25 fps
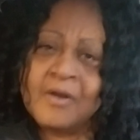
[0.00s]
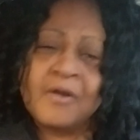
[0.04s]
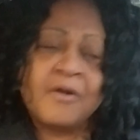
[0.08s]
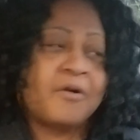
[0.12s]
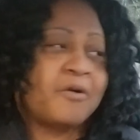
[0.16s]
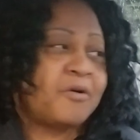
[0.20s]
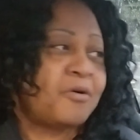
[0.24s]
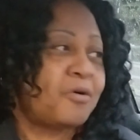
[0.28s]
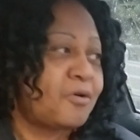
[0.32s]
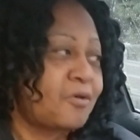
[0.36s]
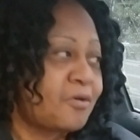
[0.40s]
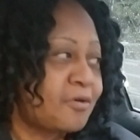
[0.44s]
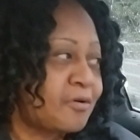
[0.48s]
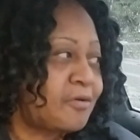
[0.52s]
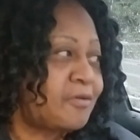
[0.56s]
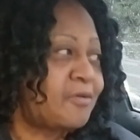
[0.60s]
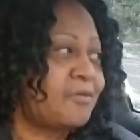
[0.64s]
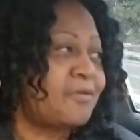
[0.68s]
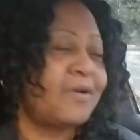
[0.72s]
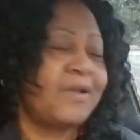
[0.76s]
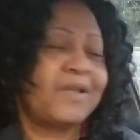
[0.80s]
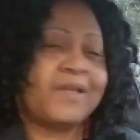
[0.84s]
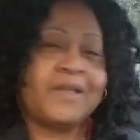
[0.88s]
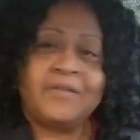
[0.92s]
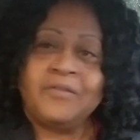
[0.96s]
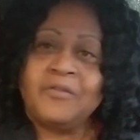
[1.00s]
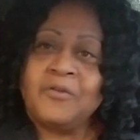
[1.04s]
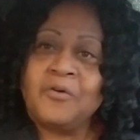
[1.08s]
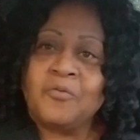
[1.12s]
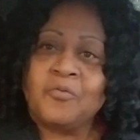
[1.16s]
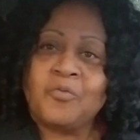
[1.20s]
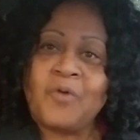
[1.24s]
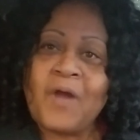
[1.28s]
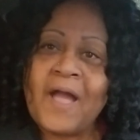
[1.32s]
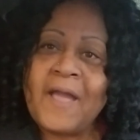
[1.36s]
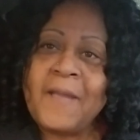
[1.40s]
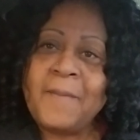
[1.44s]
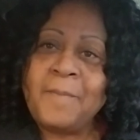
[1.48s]
Who in the
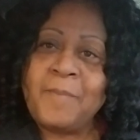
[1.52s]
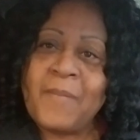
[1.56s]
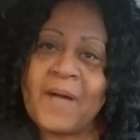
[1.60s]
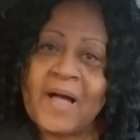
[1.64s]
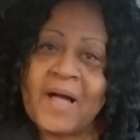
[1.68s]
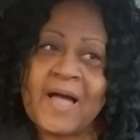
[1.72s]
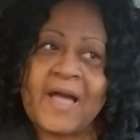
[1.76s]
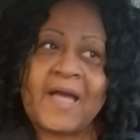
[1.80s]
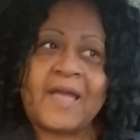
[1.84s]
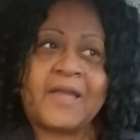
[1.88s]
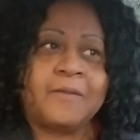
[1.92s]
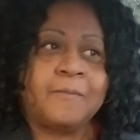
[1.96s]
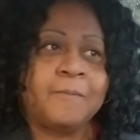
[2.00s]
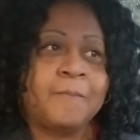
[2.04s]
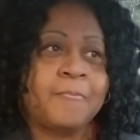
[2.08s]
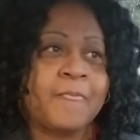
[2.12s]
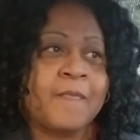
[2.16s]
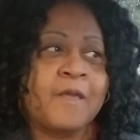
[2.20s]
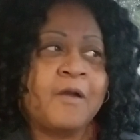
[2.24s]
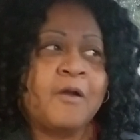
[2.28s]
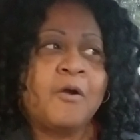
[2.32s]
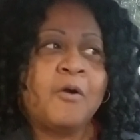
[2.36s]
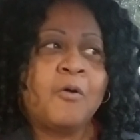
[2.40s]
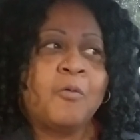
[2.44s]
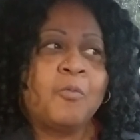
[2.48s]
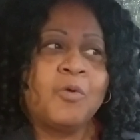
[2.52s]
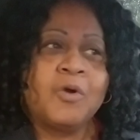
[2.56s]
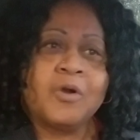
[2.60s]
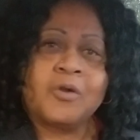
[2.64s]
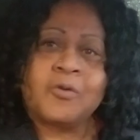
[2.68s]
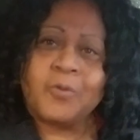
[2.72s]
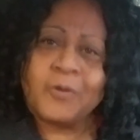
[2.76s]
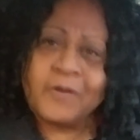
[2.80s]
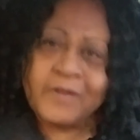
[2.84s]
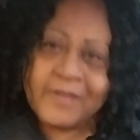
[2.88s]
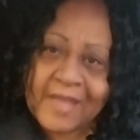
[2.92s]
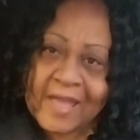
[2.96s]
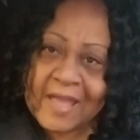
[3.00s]
right mind will
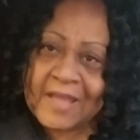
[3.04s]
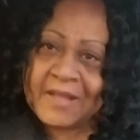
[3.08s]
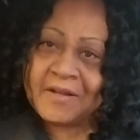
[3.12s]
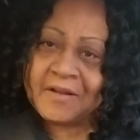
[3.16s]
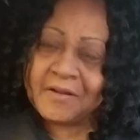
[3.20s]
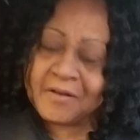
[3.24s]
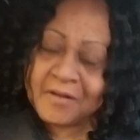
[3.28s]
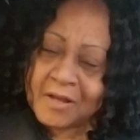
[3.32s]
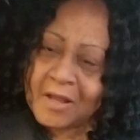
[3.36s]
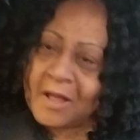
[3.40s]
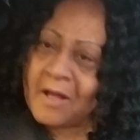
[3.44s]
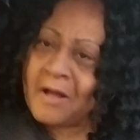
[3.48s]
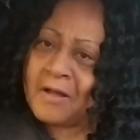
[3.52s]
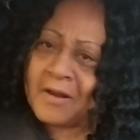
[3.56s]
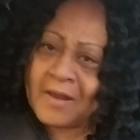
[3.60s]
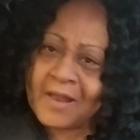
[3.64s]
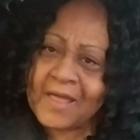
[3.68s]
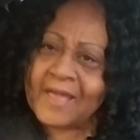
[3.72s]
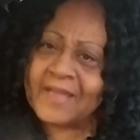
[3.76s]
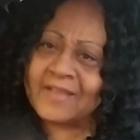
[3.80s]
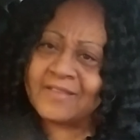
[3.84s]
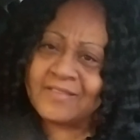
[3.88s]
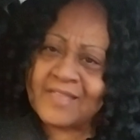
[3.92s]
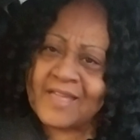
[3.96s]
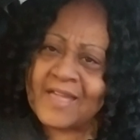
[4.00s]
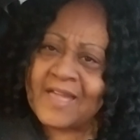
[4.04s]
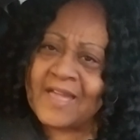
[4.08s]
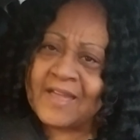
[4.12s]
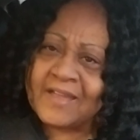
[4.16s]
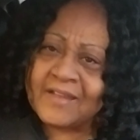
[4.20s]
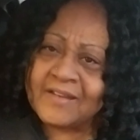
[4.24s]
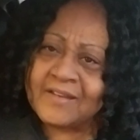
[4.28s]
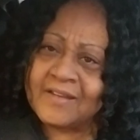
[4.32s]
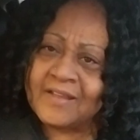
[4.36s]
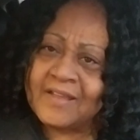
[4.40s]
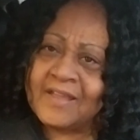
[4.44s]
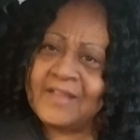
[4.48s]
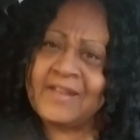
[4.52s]
create a law like that?
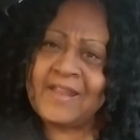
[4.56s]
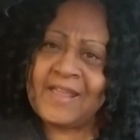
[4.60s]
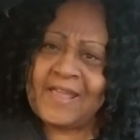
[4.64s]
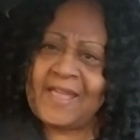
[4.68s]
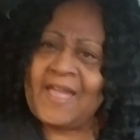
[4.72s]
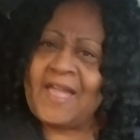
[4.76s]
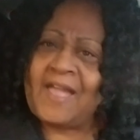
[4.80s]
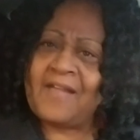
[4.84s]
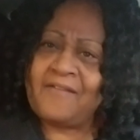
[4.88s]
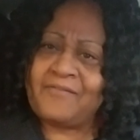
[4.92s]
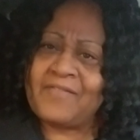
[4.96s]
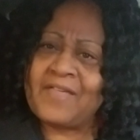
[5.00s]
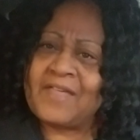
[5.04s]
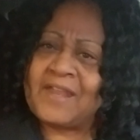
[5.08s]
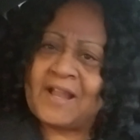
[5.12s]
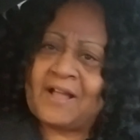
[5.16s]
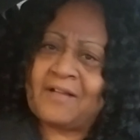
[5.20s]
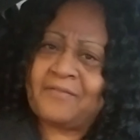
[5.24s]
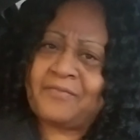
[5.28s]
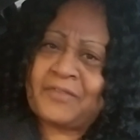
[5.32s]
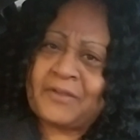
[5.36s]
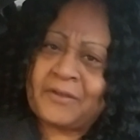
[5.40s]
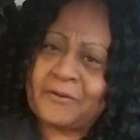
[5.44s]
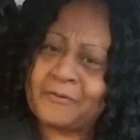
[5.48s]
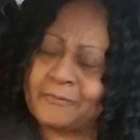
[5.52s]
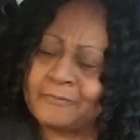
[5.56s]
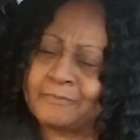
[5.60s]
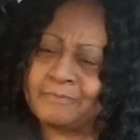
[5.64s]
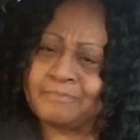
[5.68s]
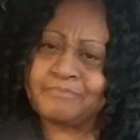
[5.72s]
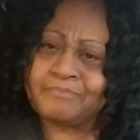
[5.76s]
And they have that out there.